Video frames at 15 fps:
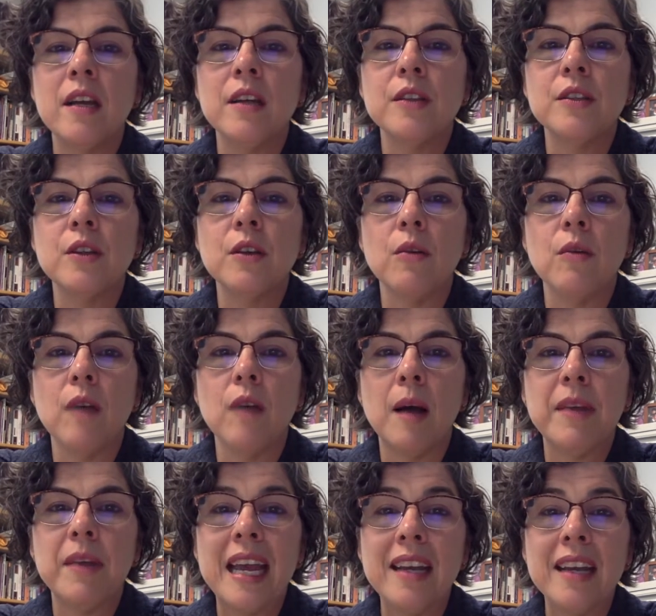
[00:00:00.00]
So
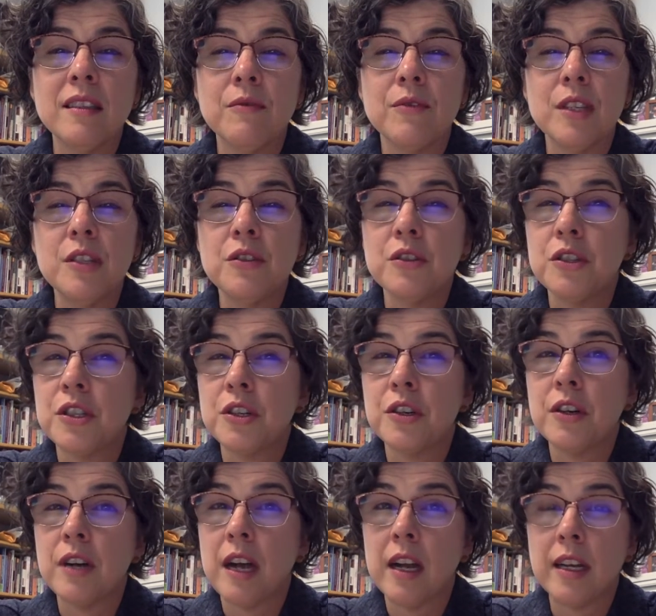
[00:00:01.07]
I'm an active
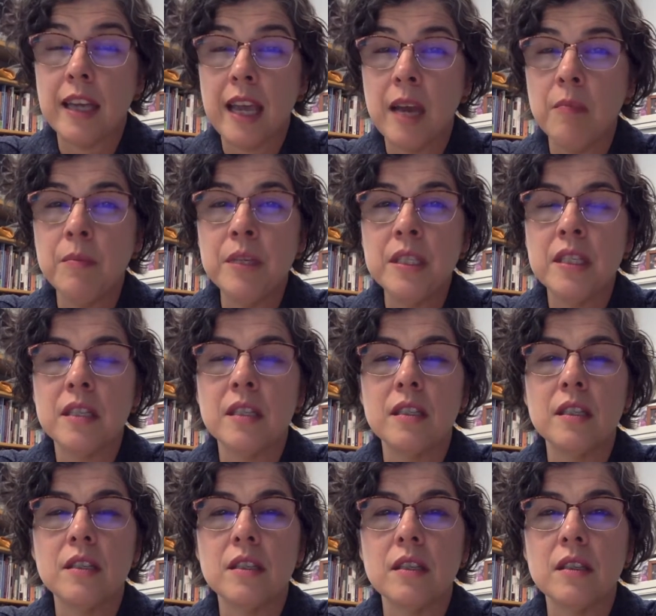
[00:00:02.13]
researcher on campus in
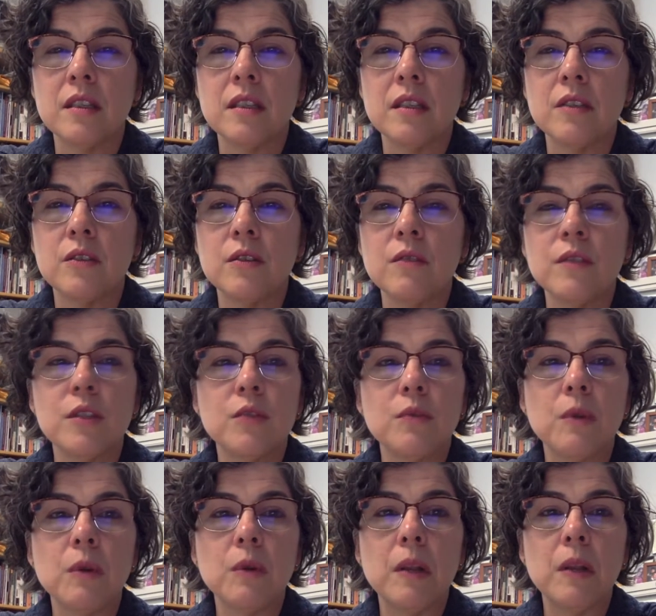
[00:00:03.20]
addition to the service
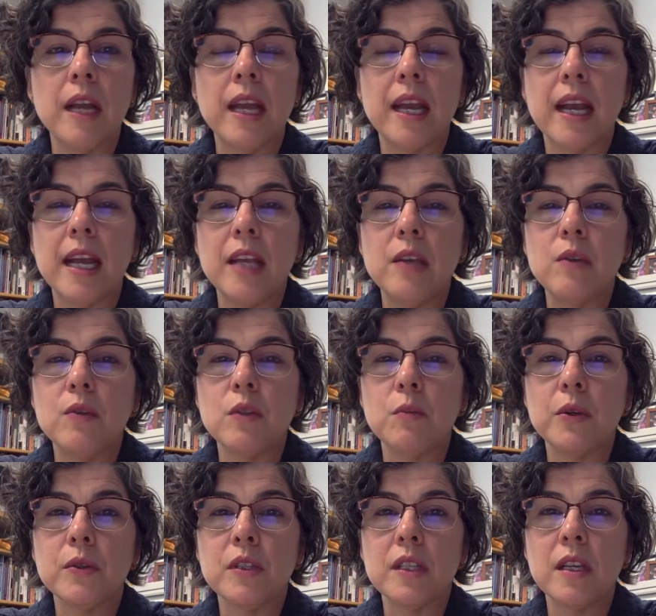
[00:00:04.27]
role, and I use
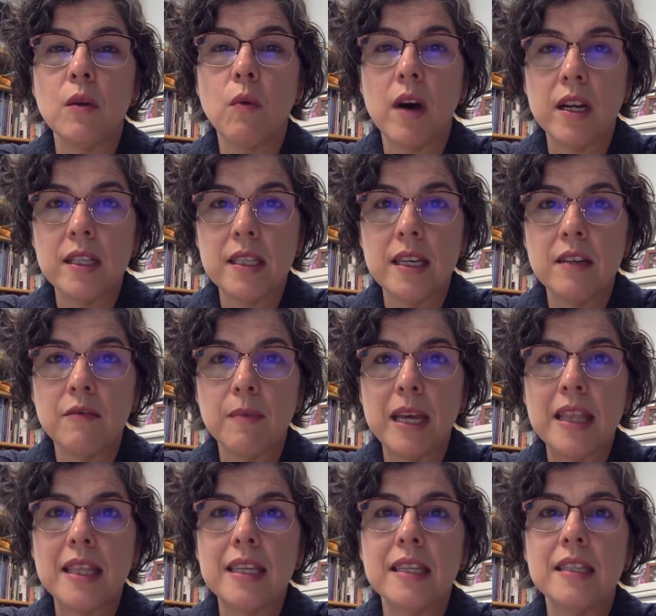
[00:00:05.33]
mostly quantitative
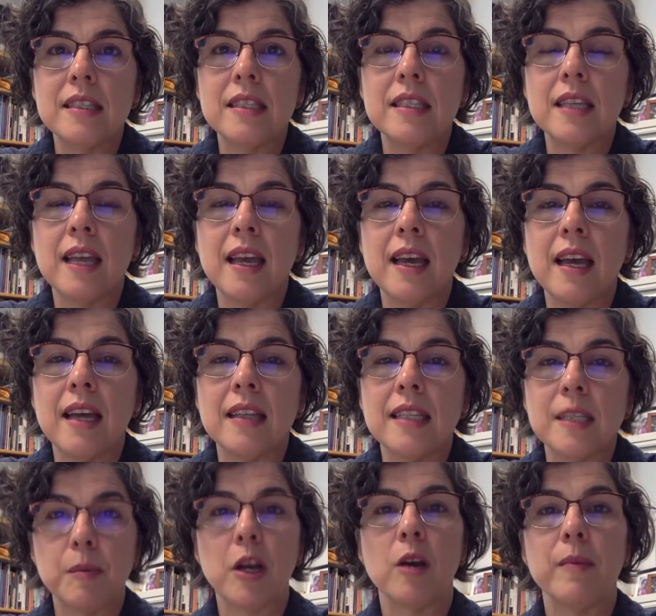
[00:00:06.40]
methods and
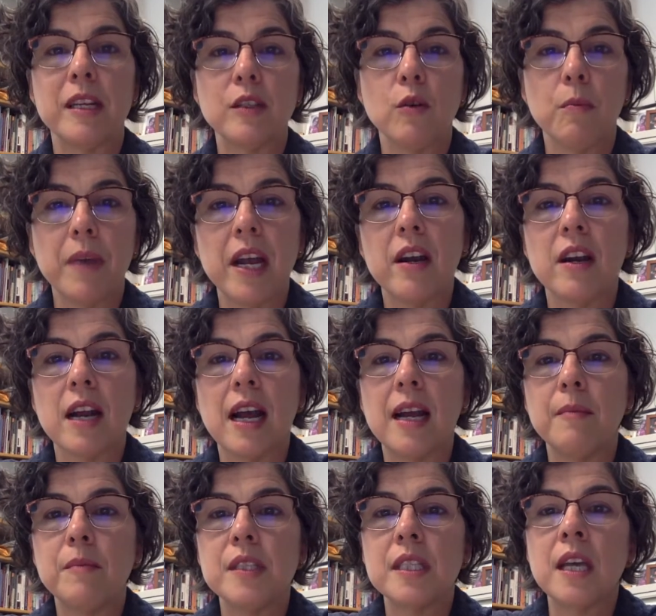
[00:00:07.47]
experimental
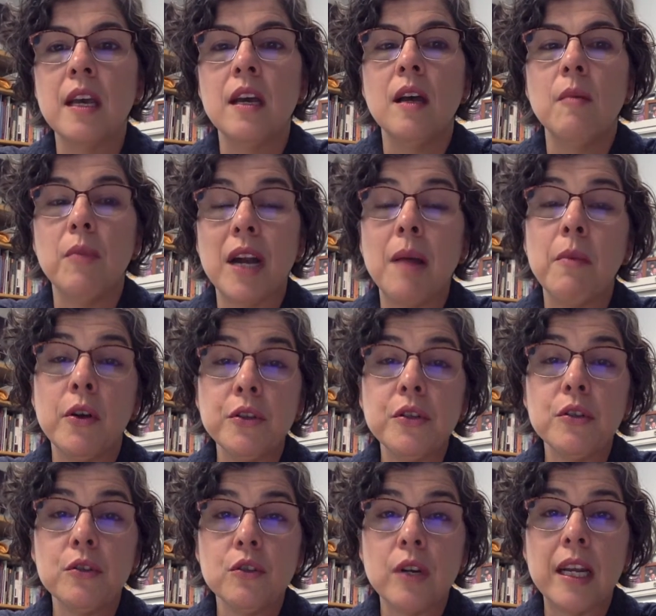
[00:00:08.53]
paradigms. But I'm
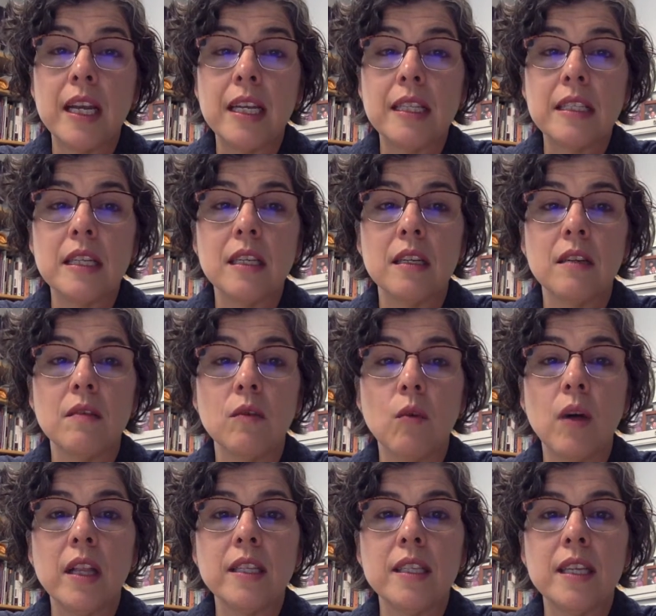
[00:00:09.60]
also trained in
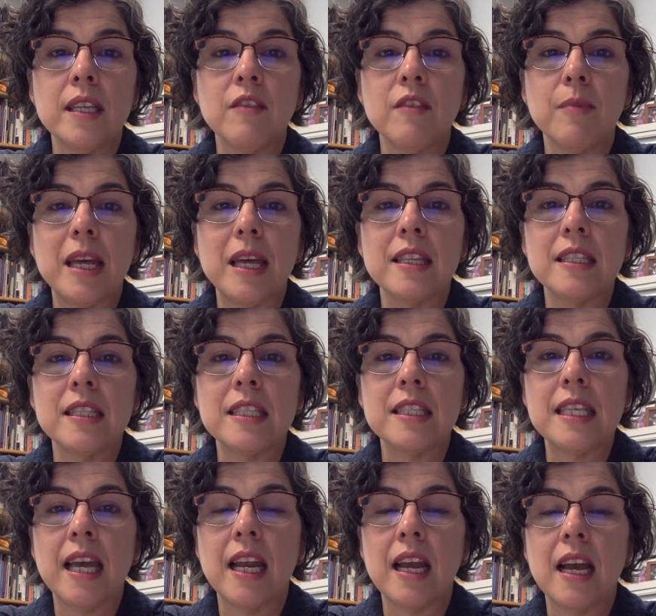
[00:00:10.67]
qualitative methods,
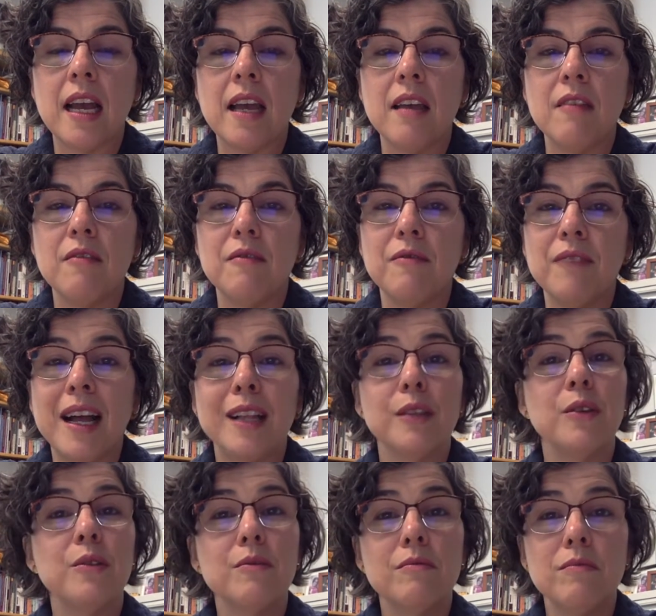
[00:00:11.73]
and I
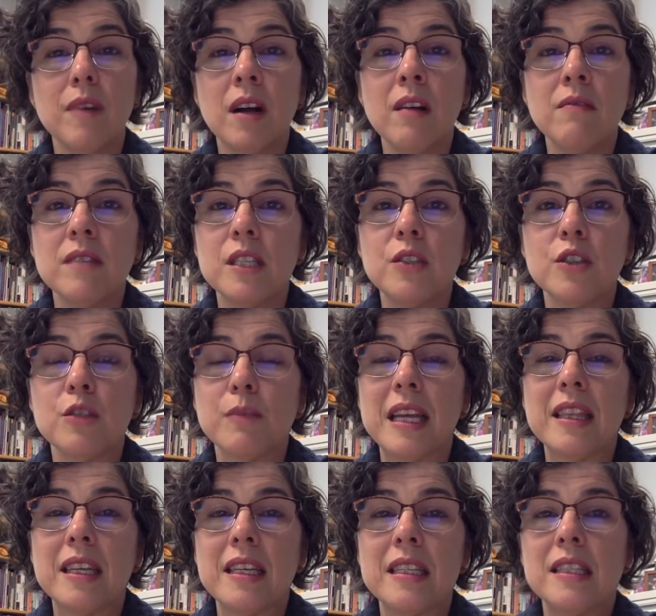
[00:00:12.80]
value all research
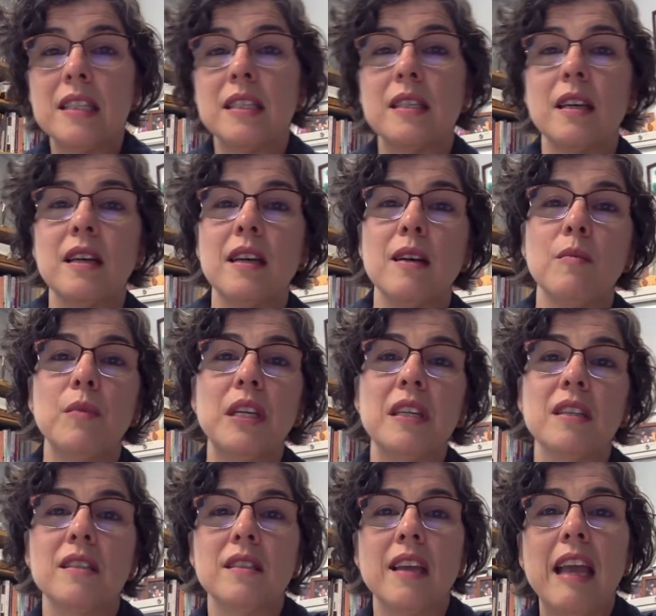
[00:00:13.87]
methods
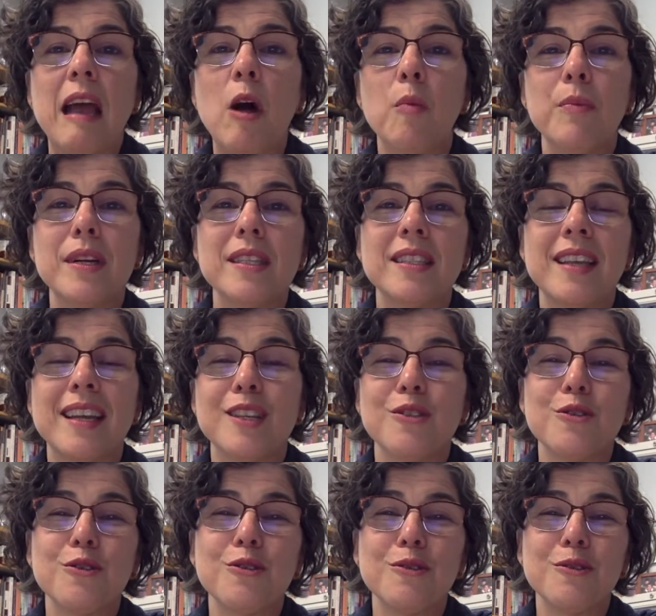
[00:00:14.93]
because they help us
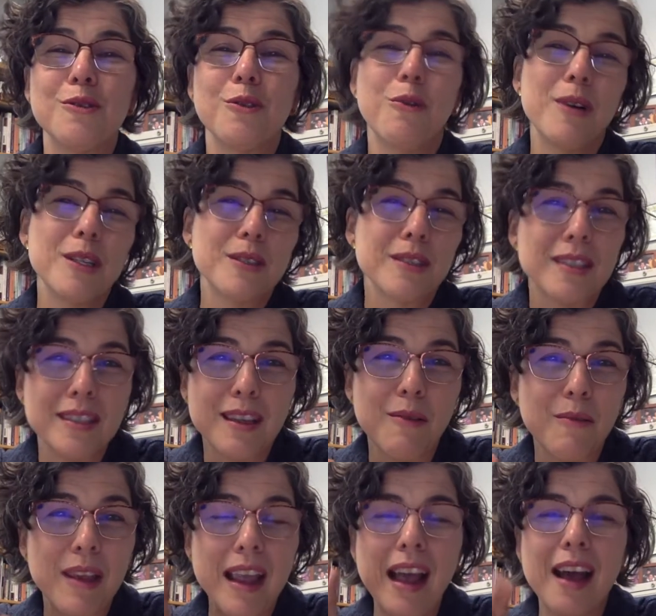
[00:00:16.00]
answer the questions that
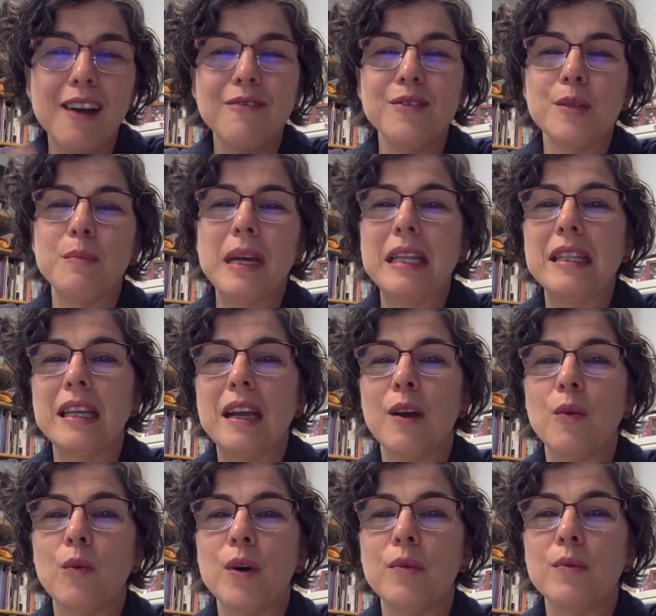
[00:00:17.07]
we have depending
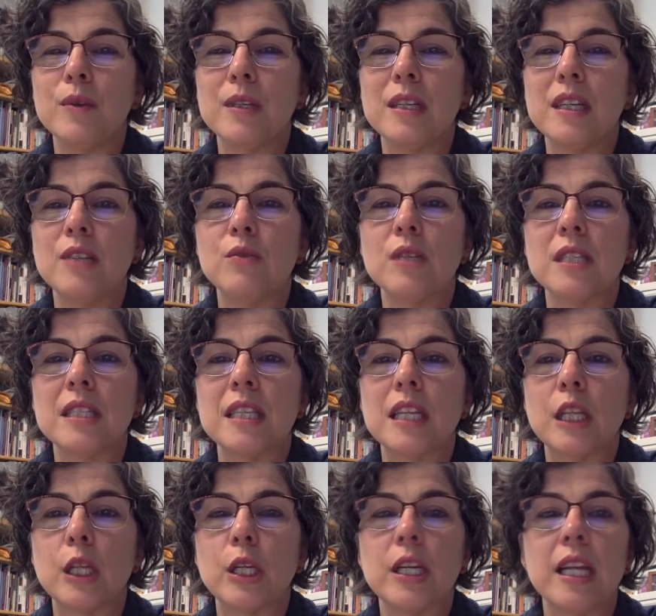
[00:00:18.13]
on what we're interested
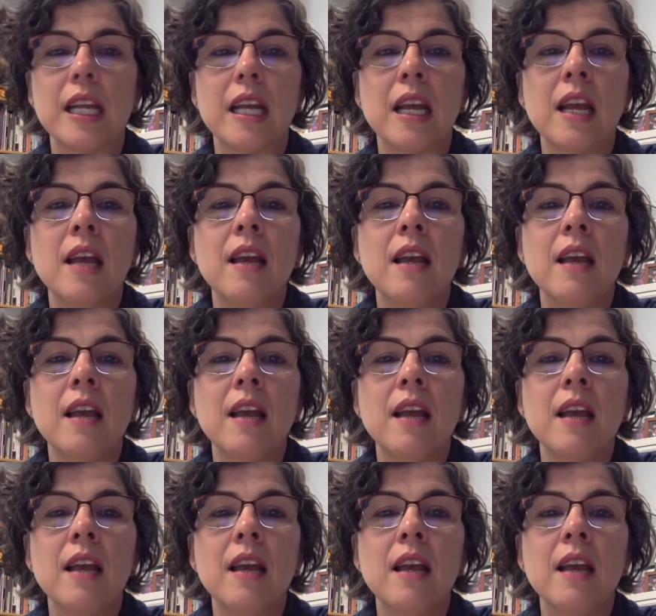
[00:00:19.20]
in learning.